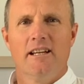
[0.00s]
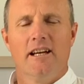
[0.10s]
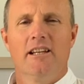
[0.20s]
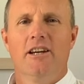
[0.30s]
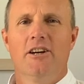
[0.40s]

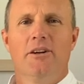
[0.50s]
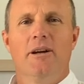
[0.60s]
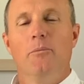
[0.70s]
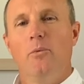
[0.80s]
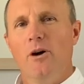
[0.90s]
Hello
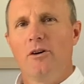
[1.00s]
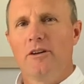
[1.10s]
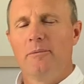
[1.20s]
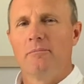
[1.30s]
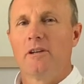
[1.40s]
and
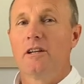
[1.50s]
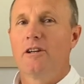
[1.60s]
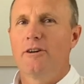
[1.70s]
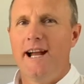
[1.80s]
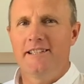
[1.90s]
welcome.
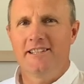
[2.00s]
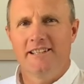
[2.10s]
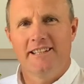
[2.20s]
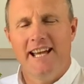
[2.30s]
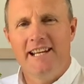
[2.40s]

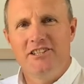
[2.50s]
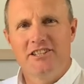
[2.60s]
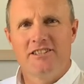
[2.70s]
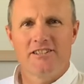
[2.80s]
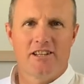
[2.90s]

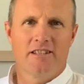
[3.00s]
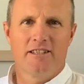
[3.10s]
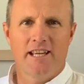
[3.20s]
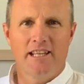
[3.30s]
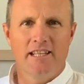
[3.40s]
Congratulations on
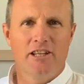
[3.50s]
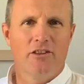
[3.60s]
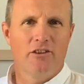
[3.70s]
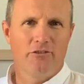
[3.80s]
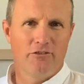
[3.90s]
taking
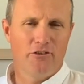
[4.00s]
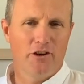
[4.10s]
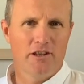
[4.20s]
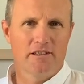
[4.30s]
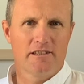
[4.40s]
the
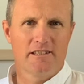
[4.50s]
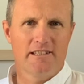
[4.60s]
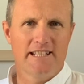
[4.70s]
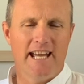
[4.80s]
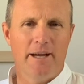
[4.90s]
first
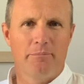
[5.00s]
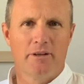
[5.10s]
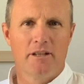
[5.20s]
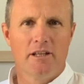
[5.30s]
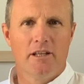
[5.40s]
step
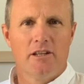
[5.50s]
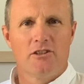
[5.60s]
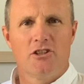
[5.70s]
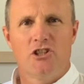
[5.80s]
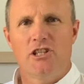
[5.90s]

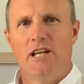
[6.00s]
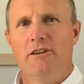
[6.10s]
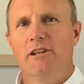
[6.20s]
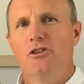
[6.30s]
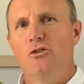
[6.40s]
to
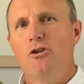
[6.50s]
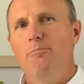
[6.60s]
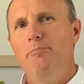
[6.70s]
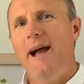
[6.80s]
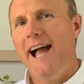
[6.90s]
sharing
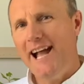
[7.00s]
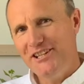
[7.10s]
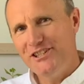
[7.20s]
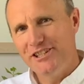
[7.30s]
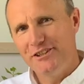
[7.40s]
your
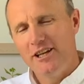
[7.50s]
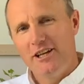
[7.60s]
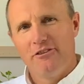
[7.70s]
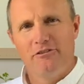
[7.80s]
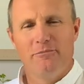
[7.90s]
passion
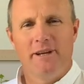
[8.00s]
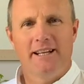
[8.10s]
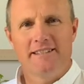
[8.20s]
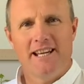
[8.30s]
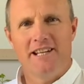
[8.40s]
for
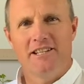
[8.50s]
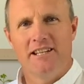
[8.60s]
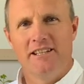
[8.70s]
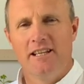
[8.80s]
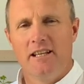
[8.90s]

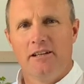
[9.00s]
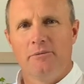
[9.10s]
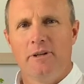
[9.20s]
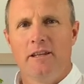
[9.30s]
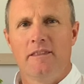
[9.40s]
meditation
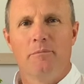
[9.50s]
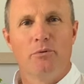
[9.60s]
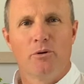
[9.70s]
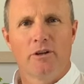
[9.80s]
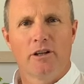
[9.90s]
with the
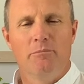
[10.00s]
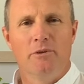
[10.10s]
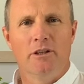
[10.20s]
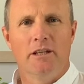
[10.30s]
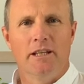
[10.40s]
broader
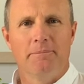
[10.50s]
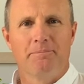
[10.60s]
community.